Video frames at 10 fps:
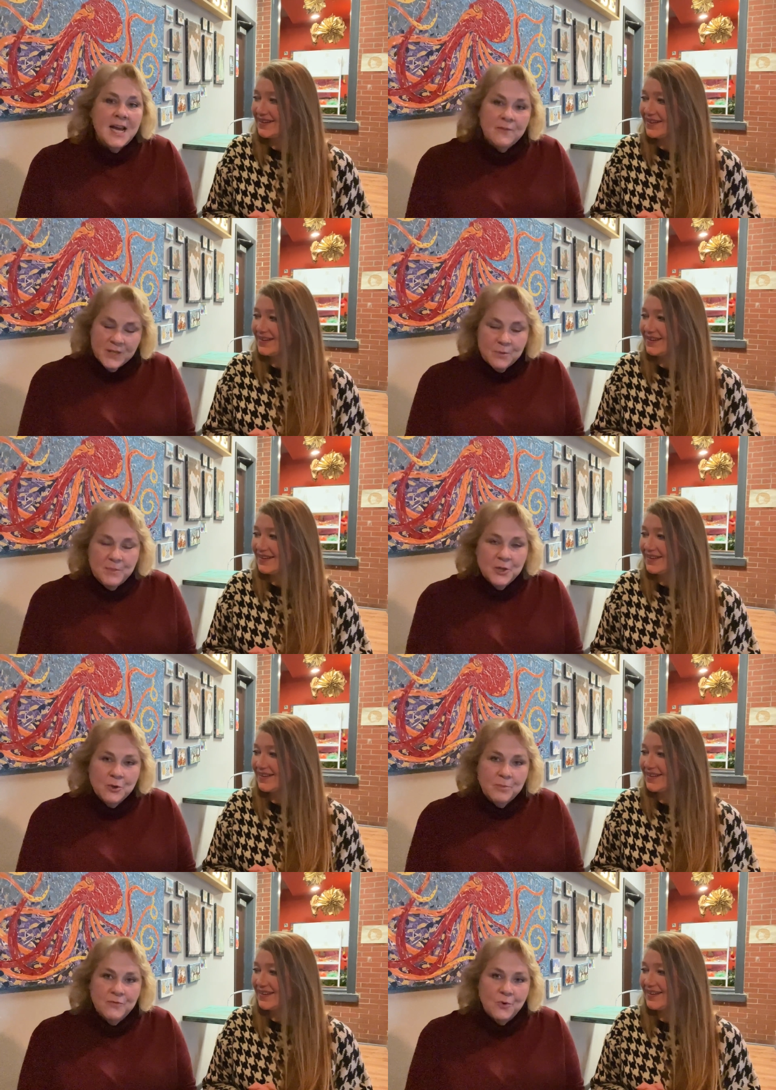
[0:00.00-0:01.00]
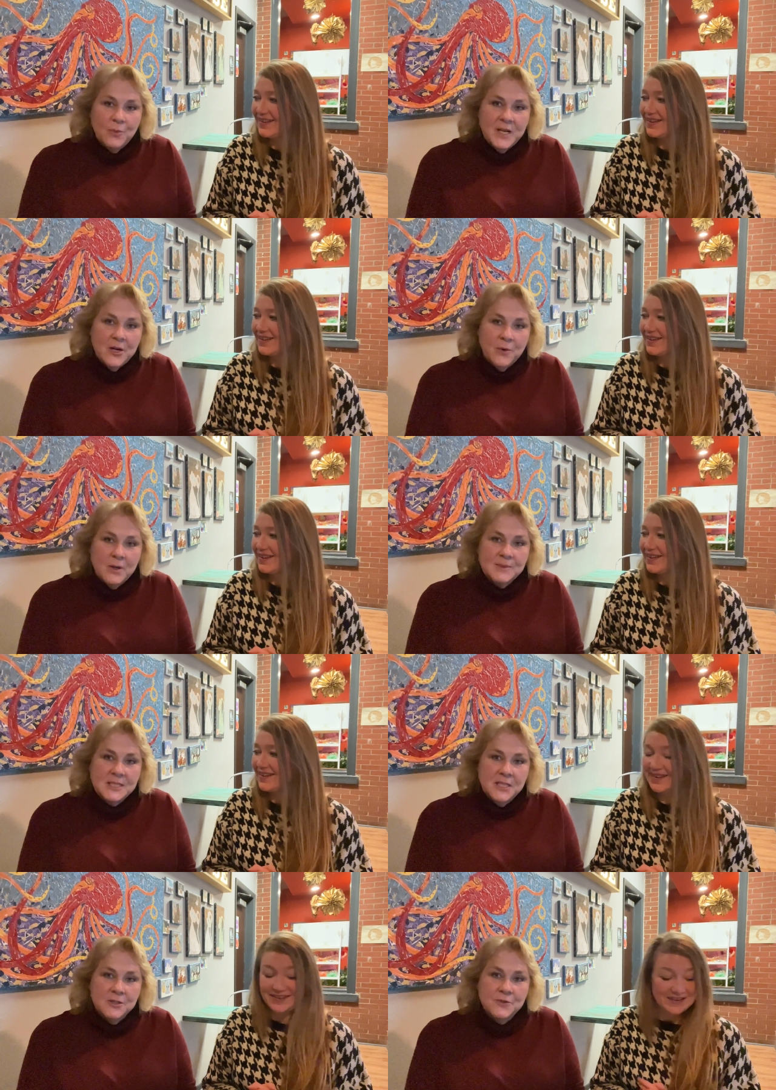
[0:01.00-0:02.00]
Speaker 1: having a meal before we go
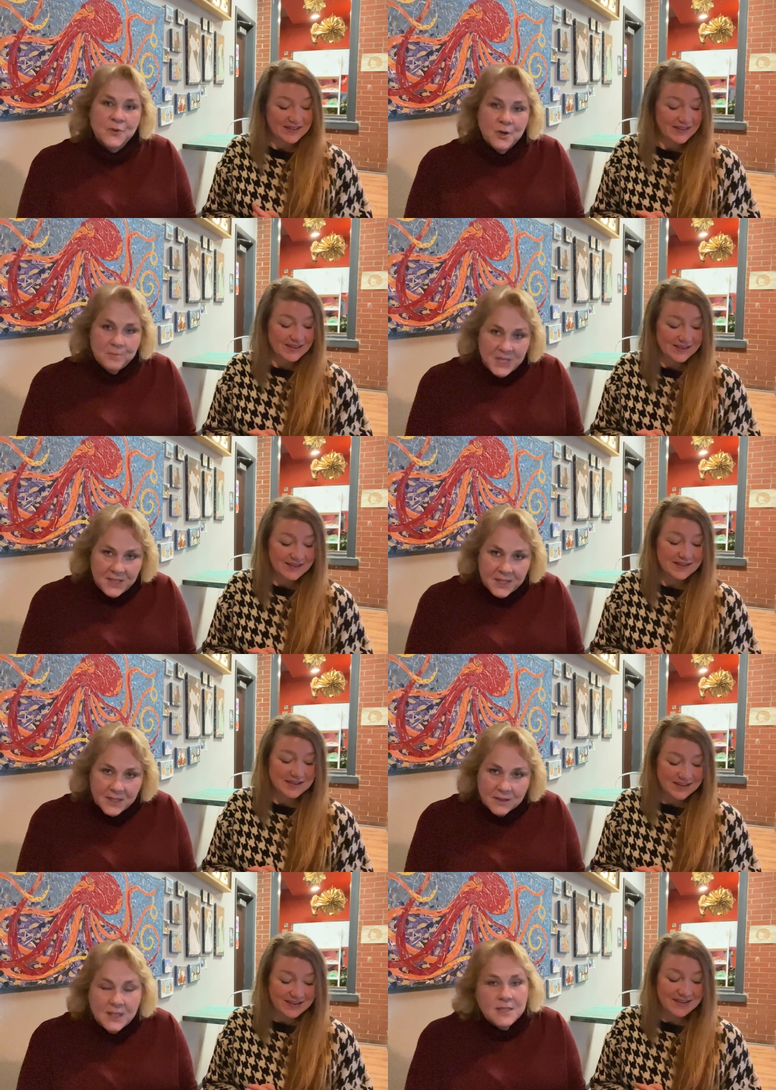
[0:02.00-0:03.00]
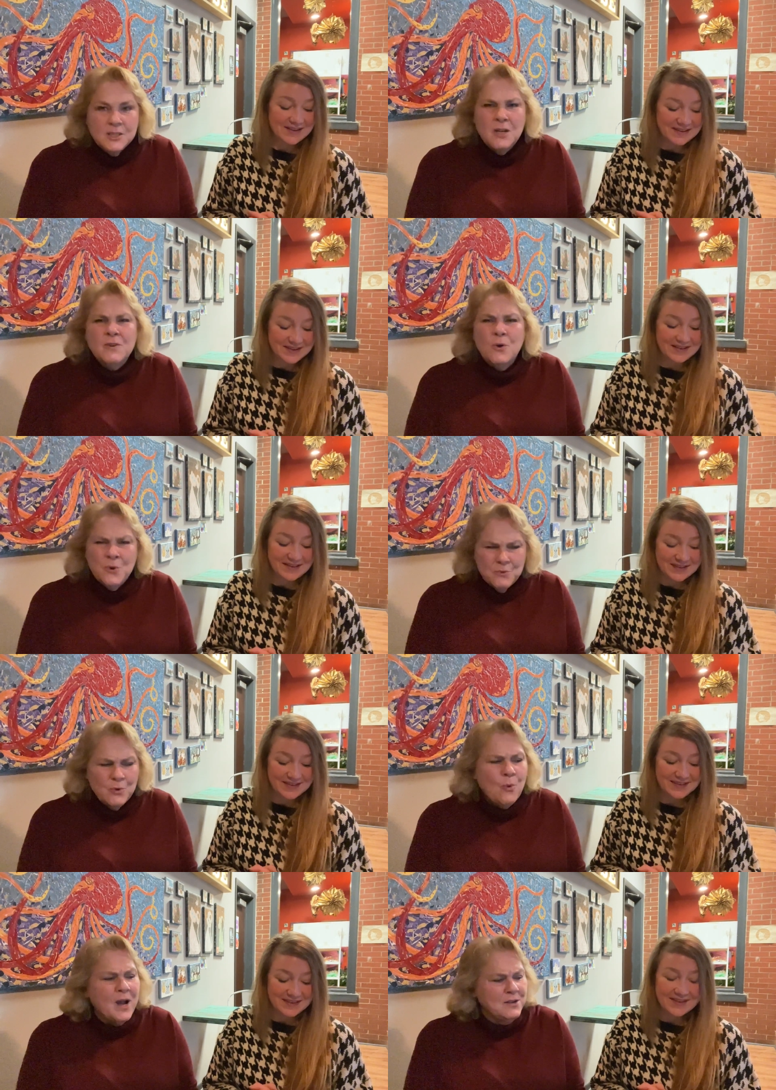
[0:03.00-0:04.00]
upstairs for our meeting. So I've grown
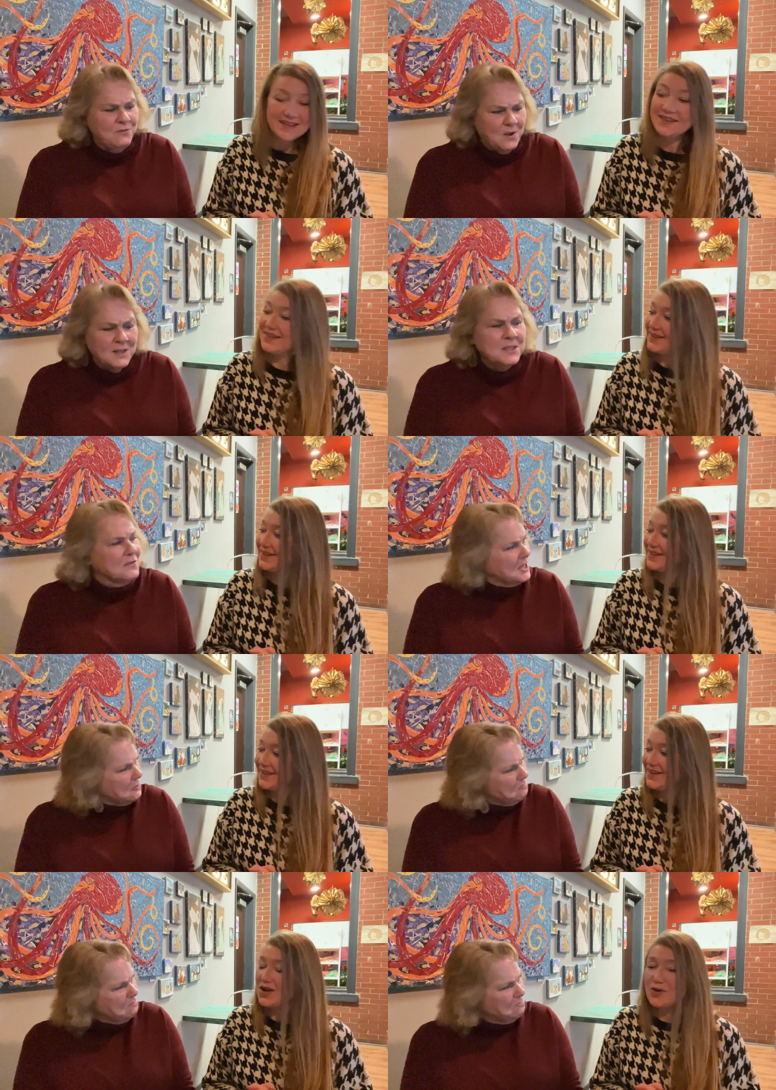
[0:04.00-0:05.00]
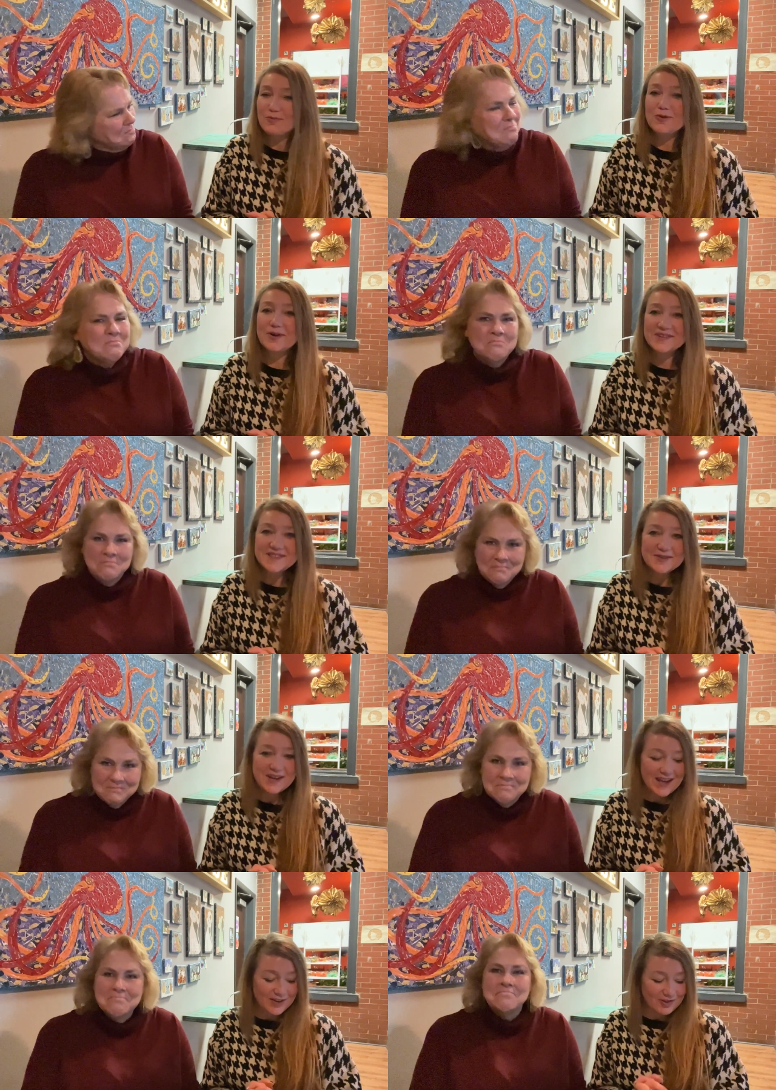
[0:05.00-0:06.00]
quite fond of them. O'Rorke's.
Speaker 2: Oh,
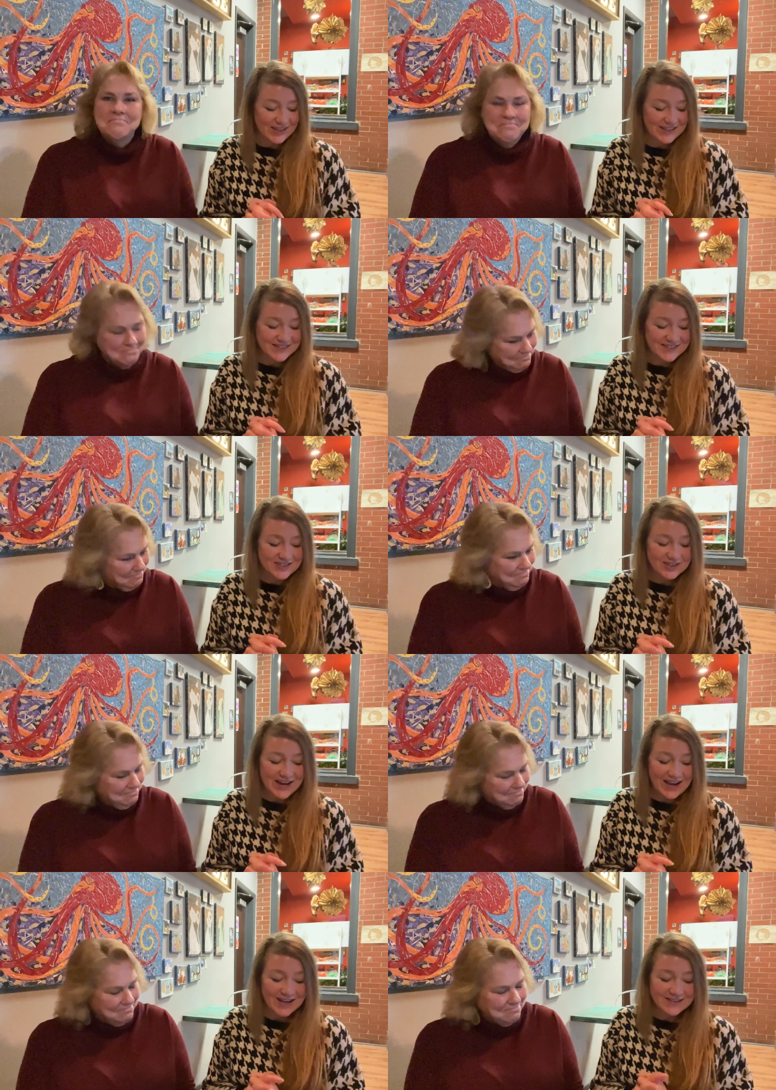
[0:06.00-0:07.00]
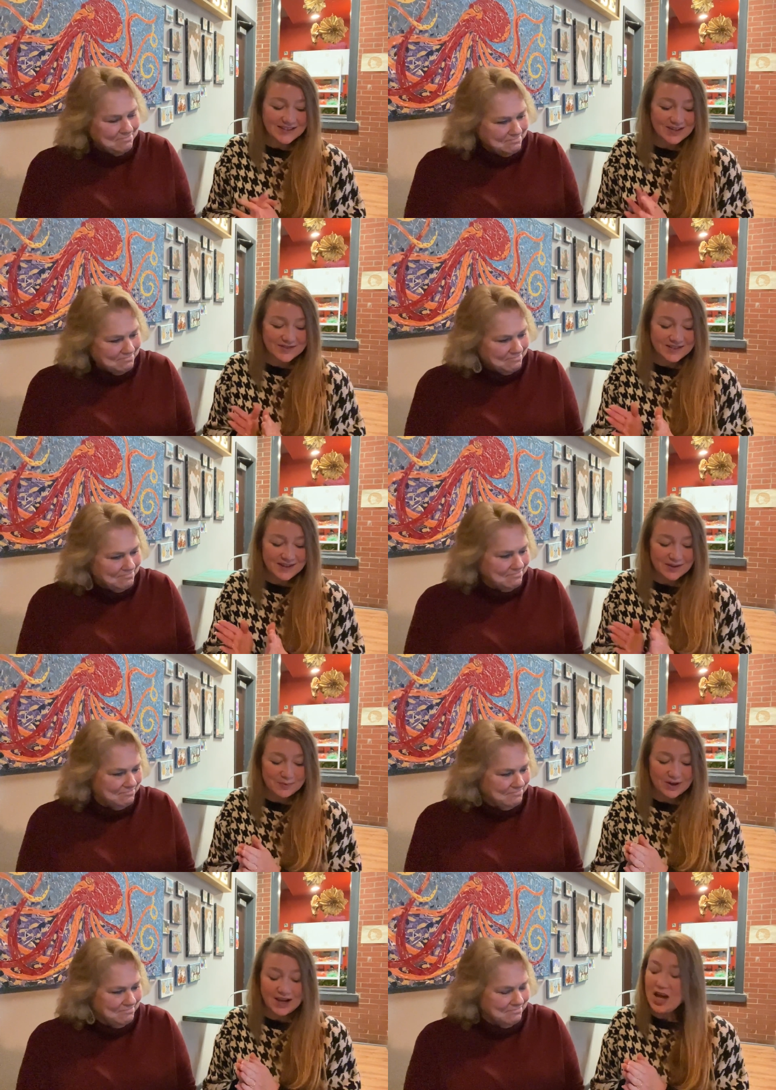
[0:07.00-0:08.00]
okay, good answer. And here's another
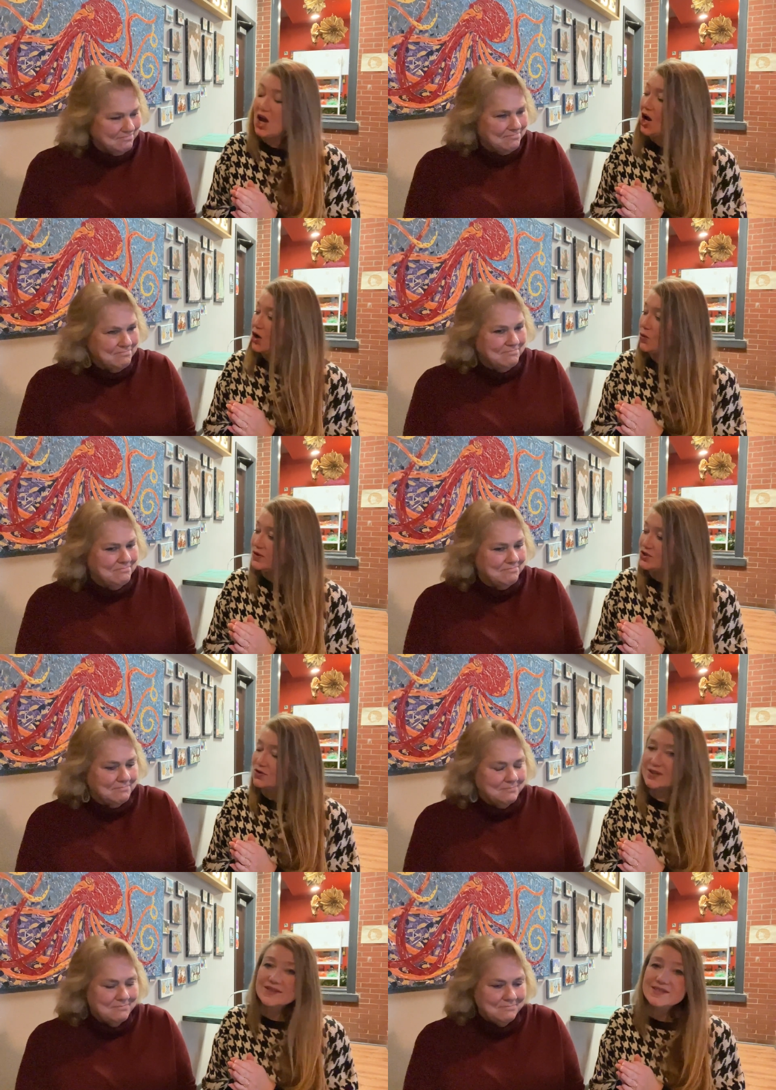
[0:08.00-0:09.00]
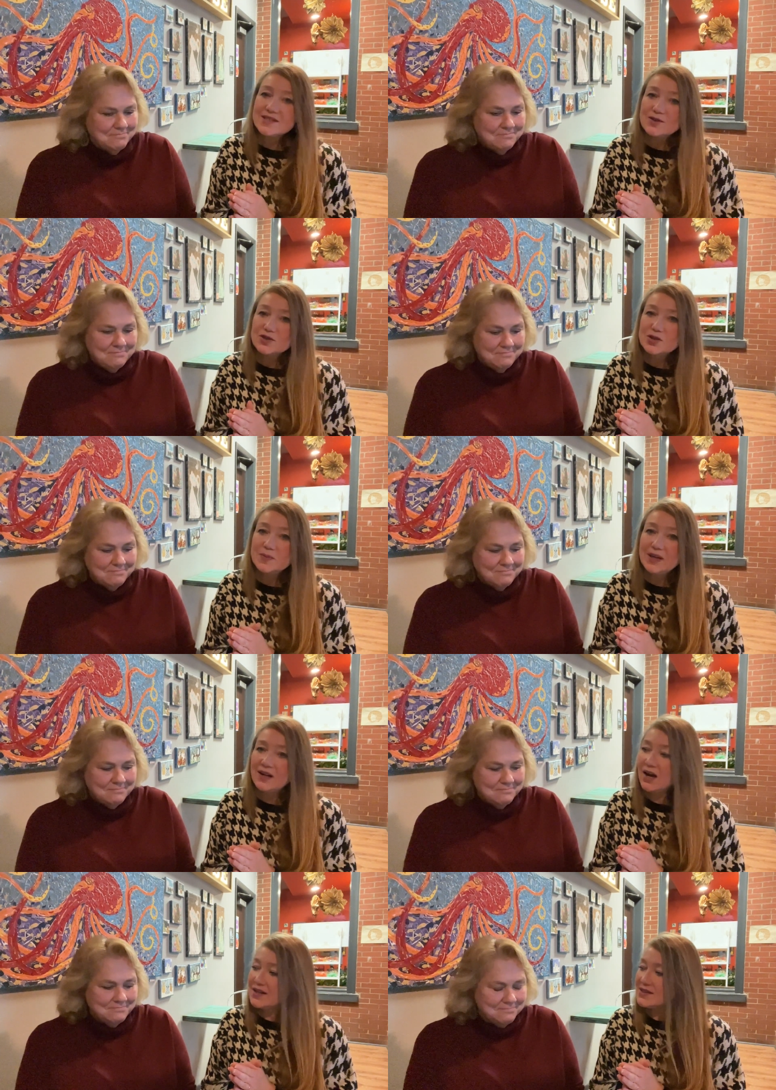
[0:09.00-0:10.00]
one. Who would you consider to be
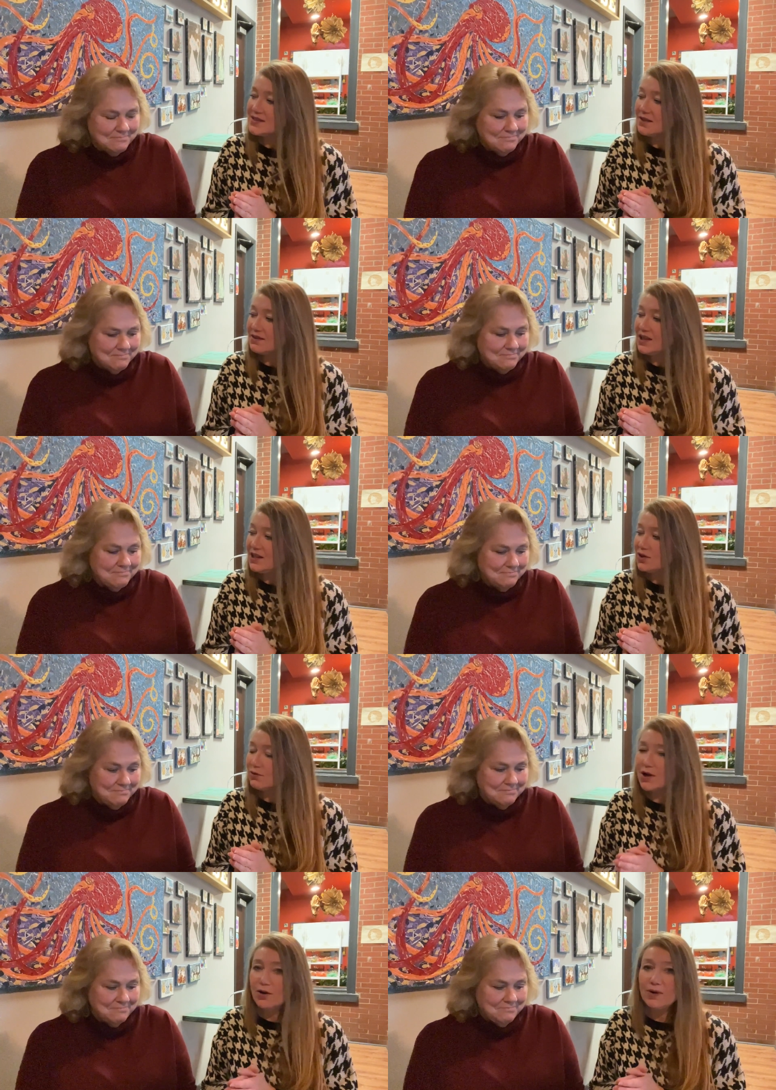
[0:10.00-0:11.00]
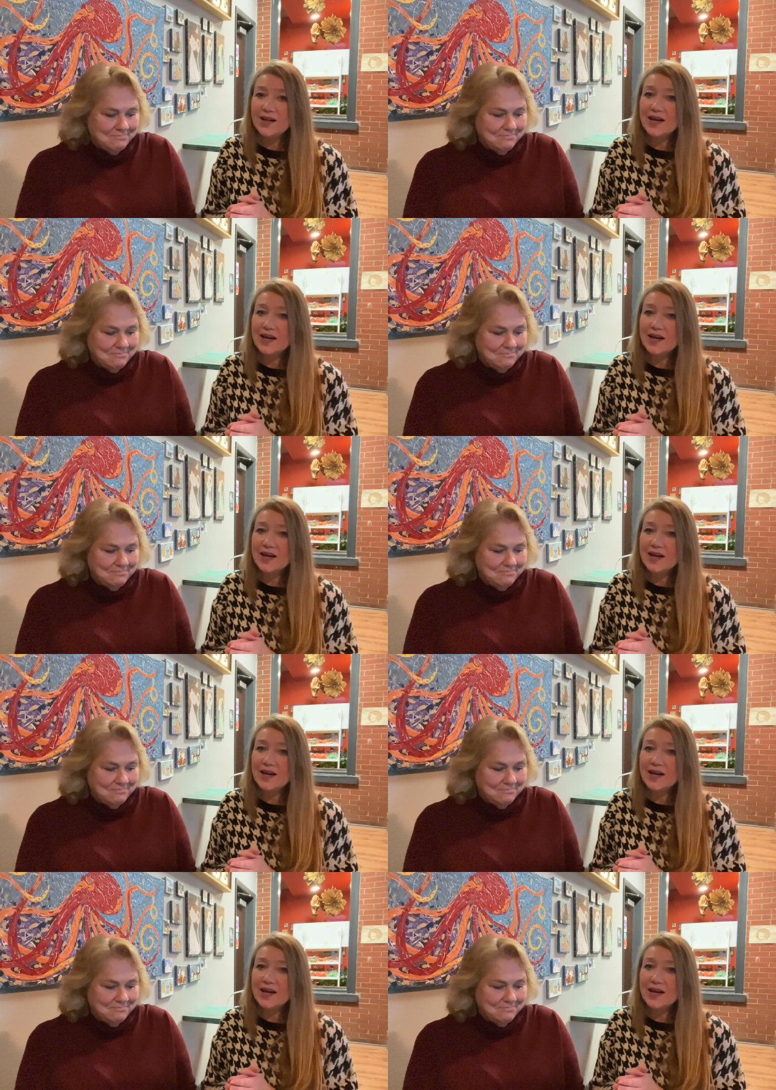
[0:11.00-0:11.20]
an unsung hero in